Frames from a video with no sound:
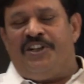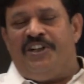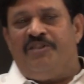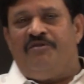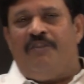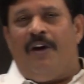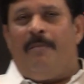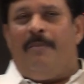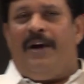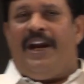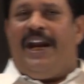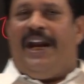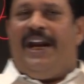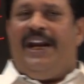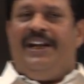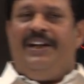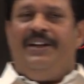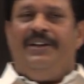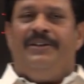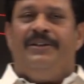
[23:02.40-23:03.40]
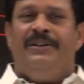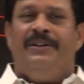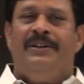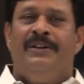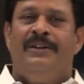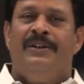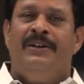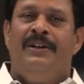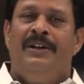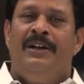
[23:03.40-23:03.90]
is 1 by 8.
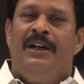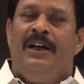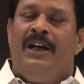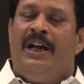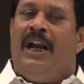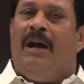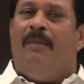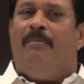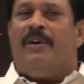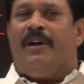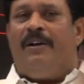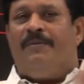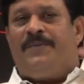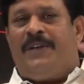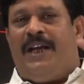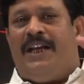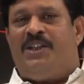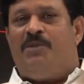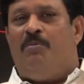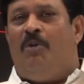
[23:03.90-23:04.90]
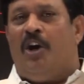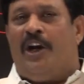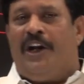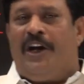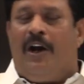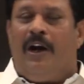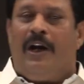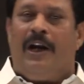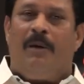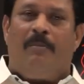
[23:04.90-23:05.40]
Number of such body
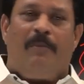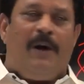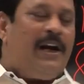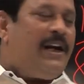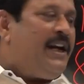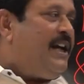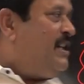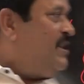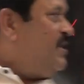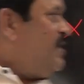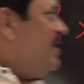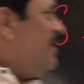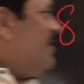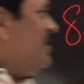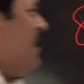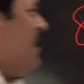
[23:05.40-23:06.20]
corner particles is